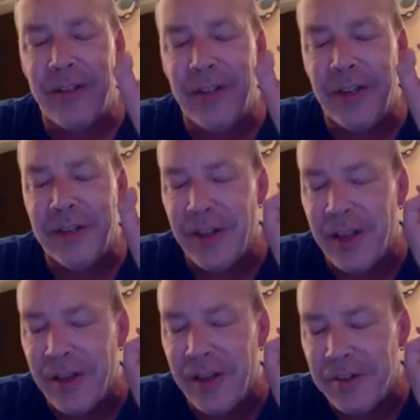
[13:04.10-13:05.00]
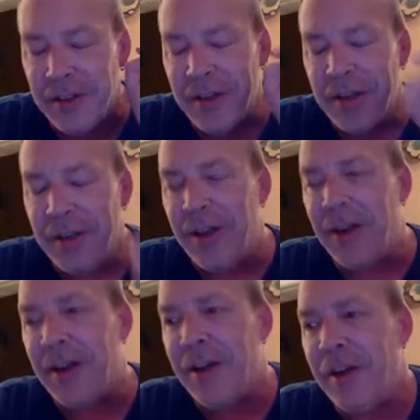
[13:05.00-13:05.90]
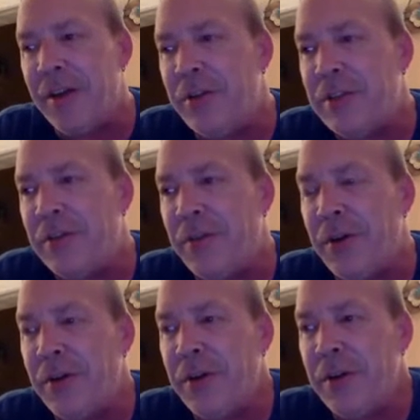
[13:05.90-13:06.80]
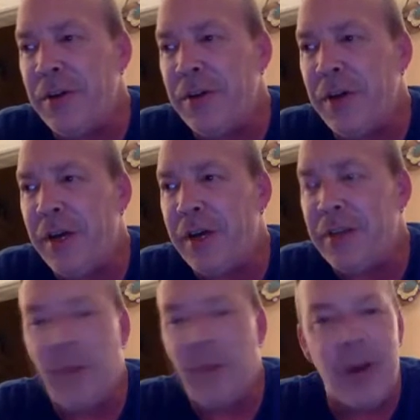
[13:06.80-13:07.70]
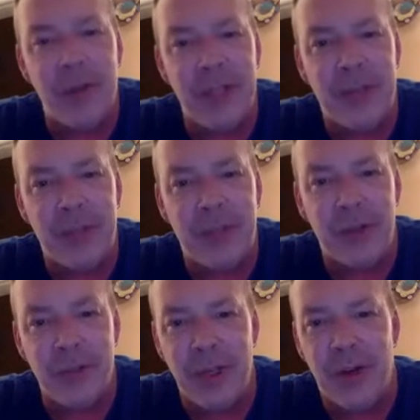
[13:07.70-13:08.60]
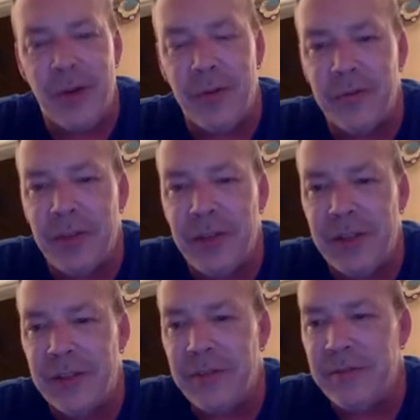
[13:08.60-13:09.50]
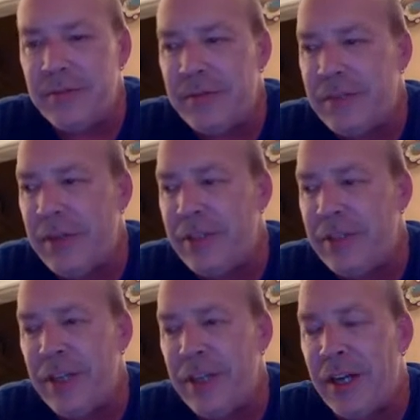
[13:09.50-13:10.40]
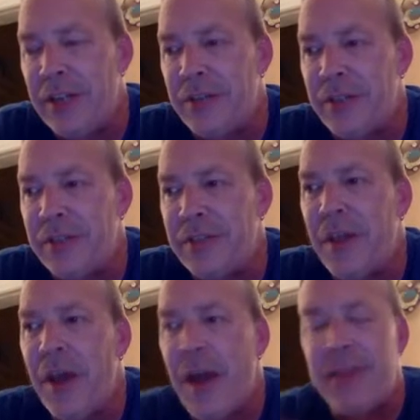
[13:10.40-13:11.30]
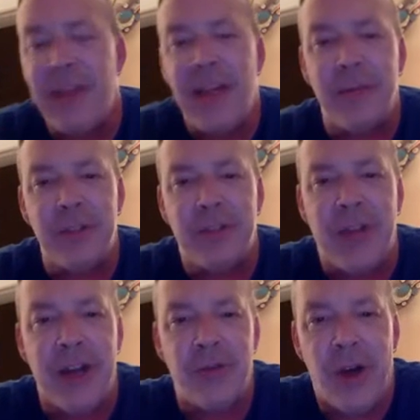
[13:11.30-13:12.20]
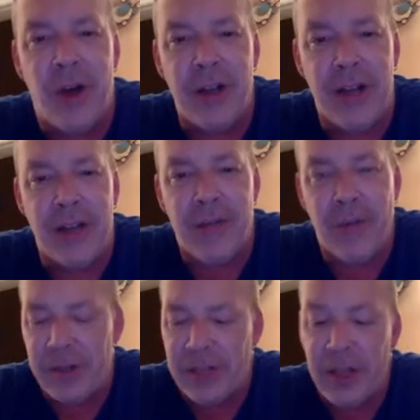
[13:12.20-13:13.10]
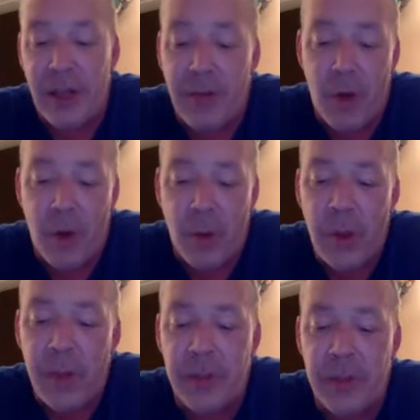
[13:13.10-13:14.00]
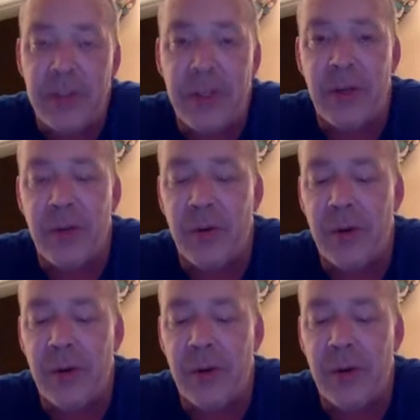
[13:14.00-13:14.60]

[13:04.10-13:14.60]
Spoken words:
that Christopher Smart was up to, you know, in the 1700s, I think I'm just kind of drawn to that voice. I love Walt Whitman too.